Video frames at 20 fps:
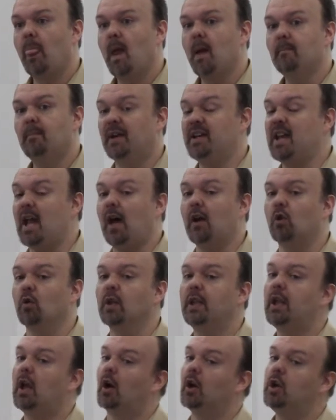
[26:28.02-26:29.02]
But not
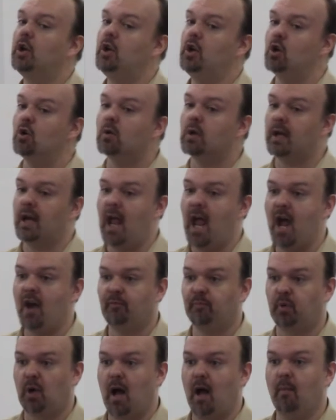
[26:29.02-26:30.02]
only are you going to
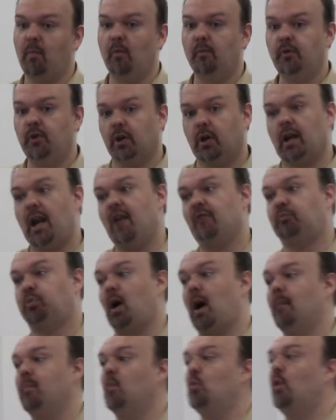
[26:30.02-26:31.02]
have problems, you're going to have
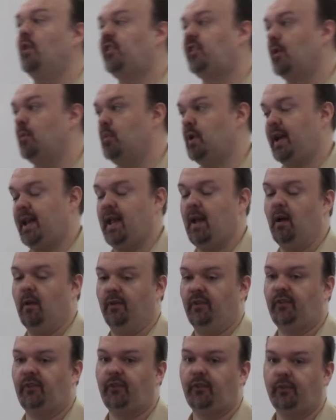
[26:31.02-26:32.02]
problem with somebody
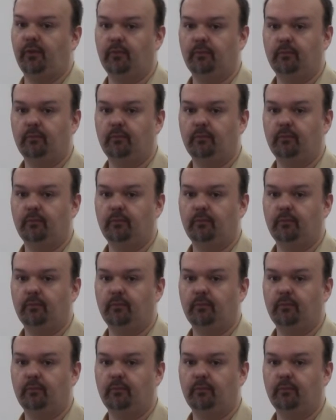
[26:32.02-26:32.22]
else.